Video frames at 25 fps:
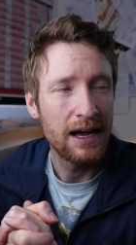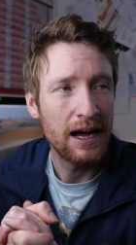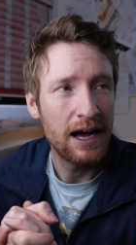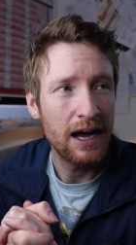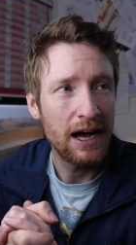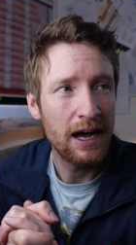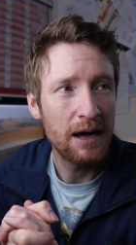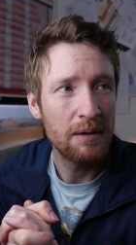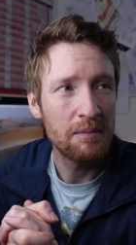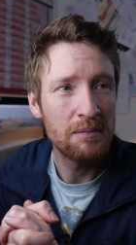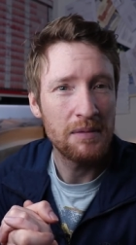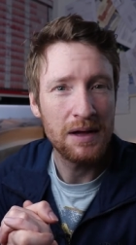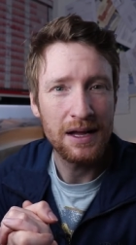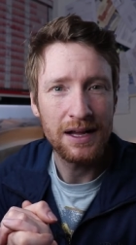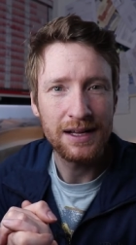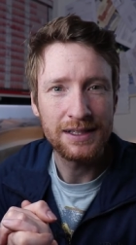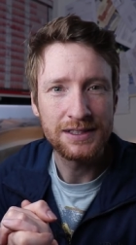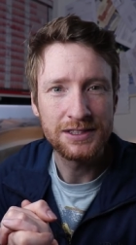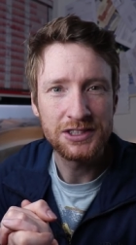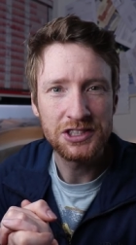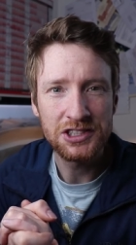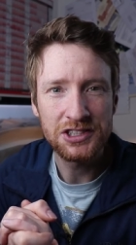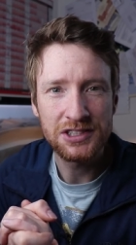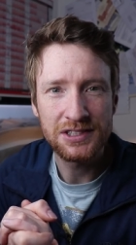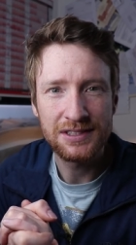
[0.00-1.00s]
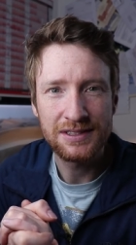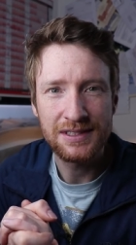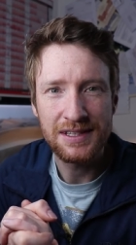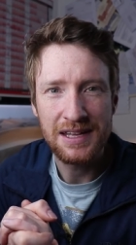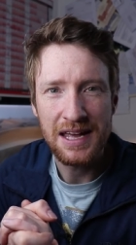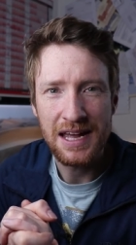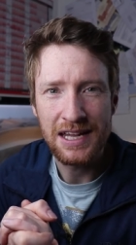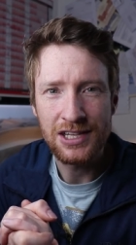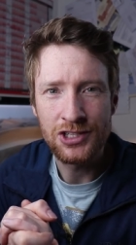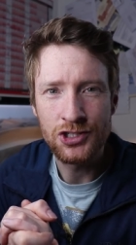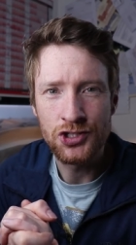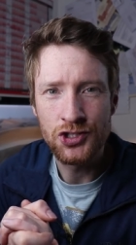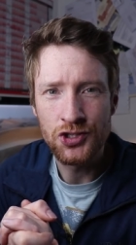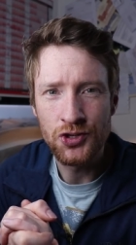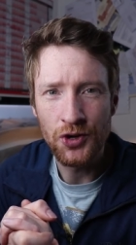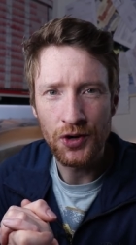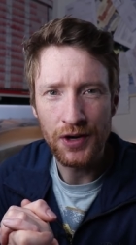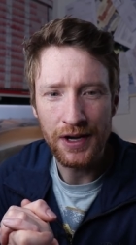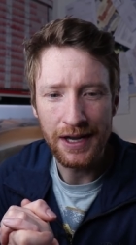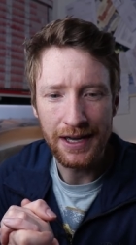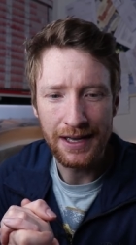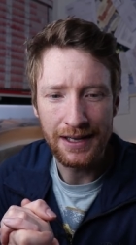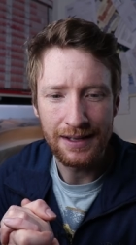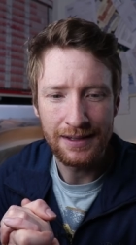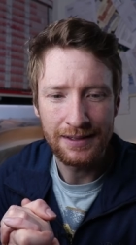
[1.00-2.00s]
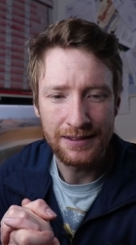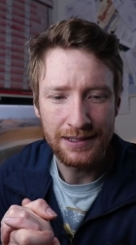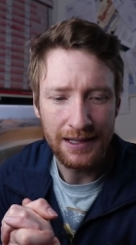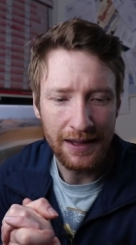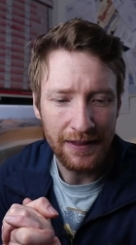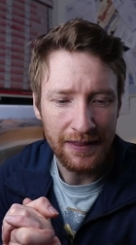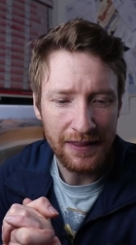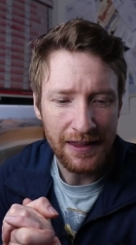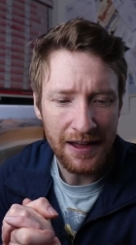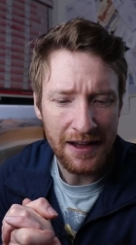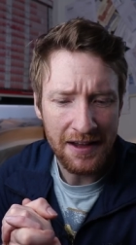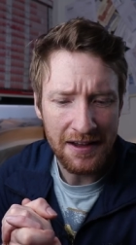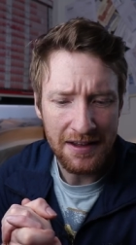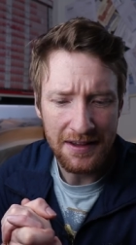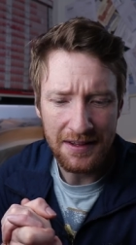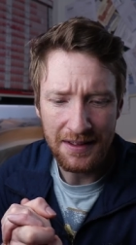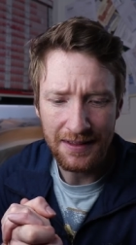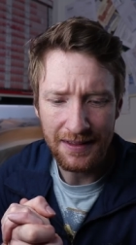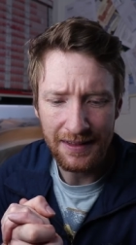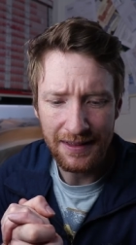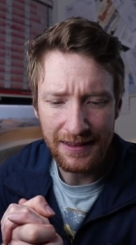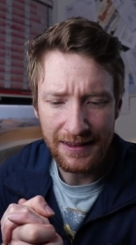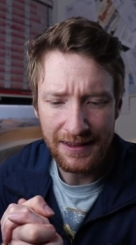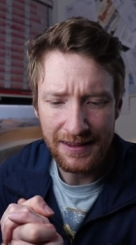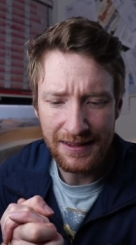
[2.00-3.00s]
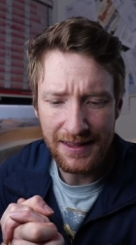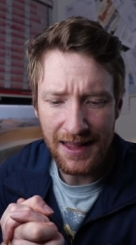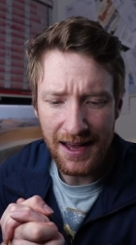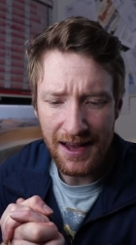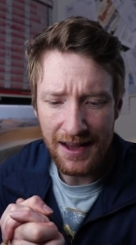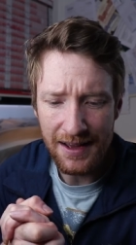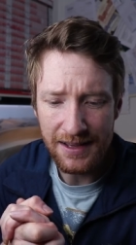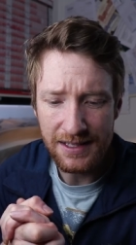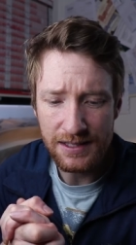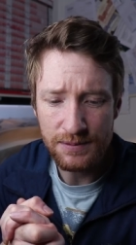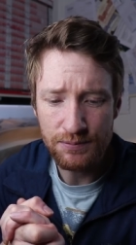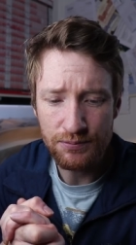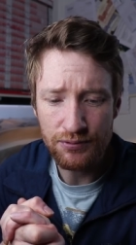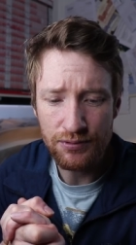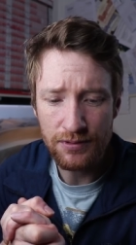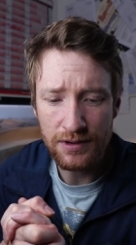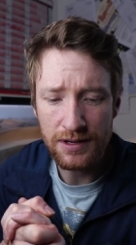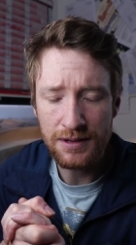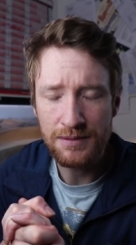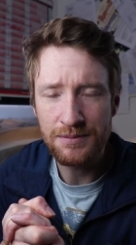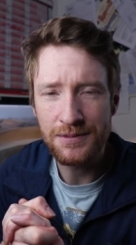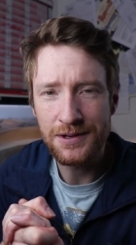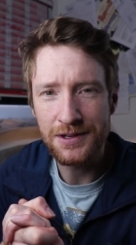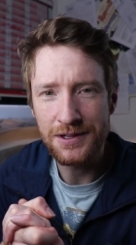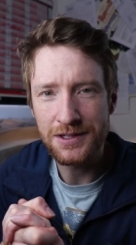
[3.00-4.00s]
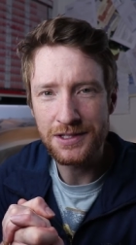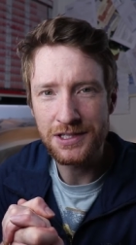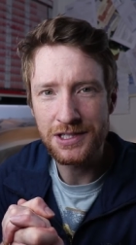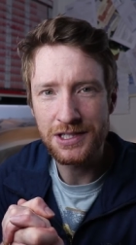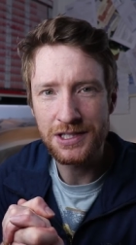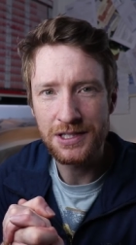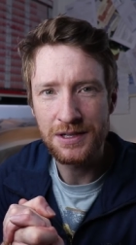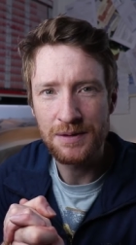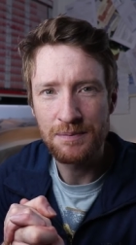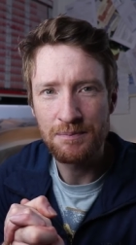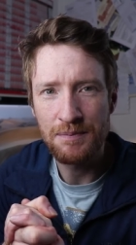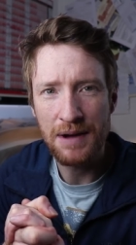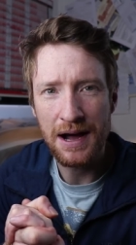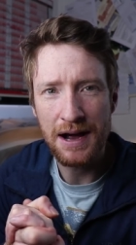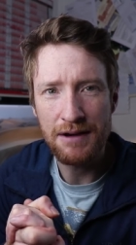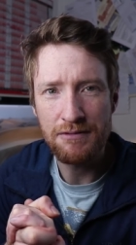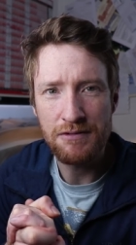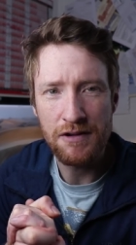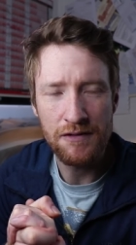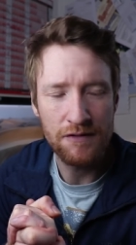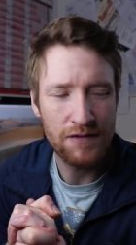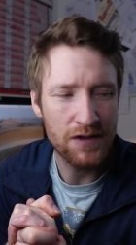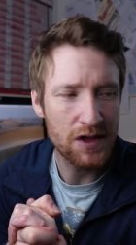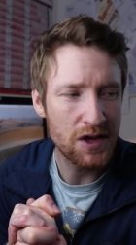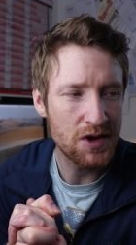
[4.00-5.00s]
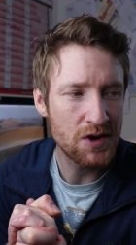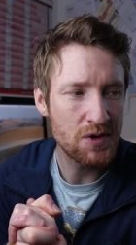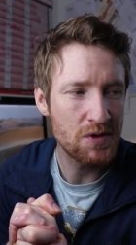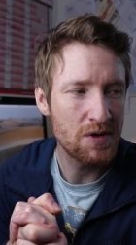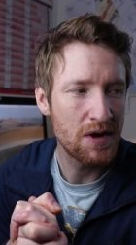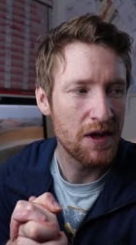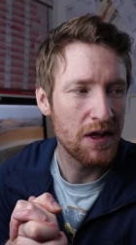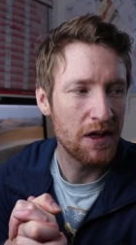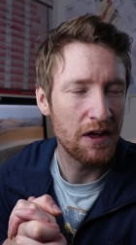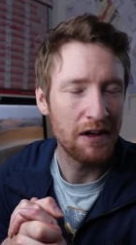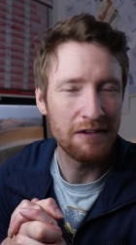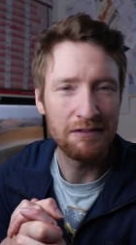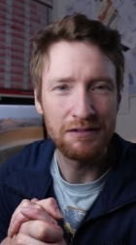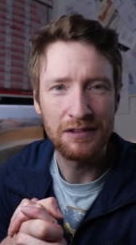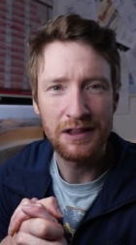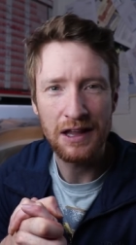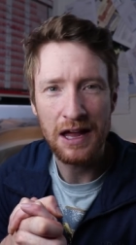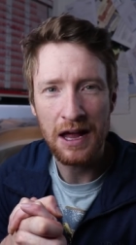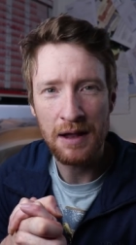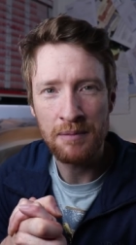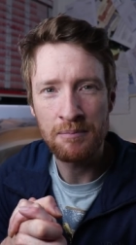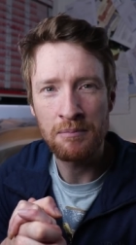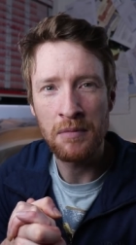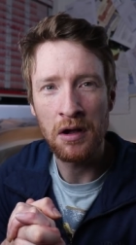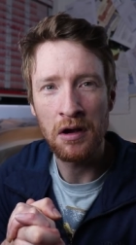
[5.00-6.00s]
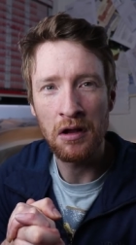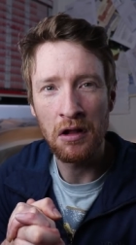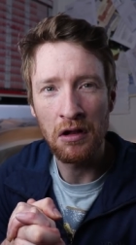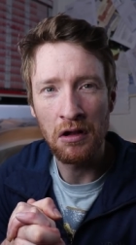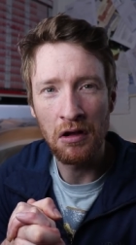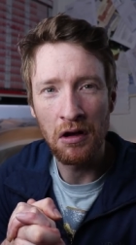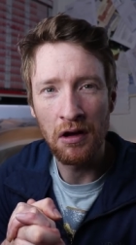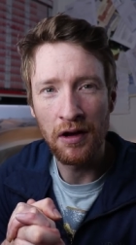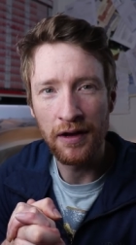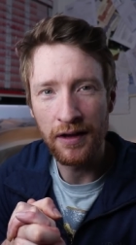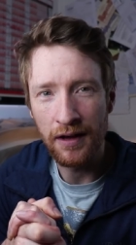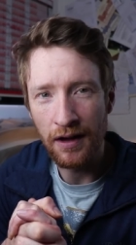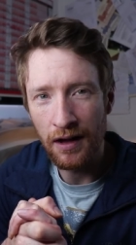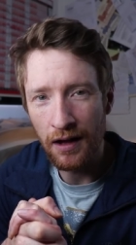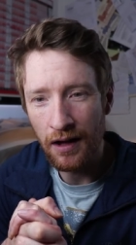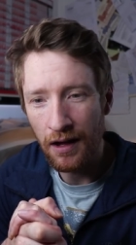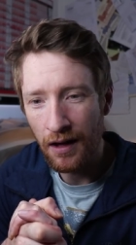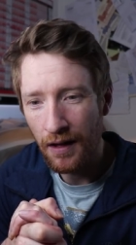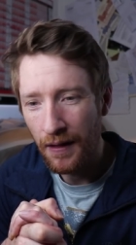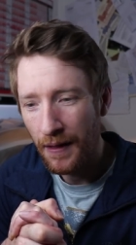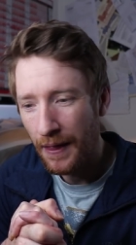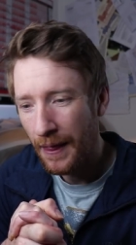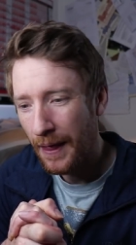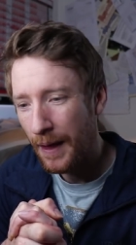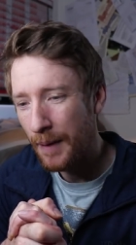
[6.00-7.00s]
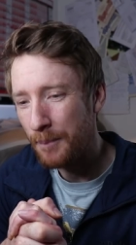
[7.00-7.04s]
um, and just enjoy it. And that that is pretty much my review of Landmøllerløyga.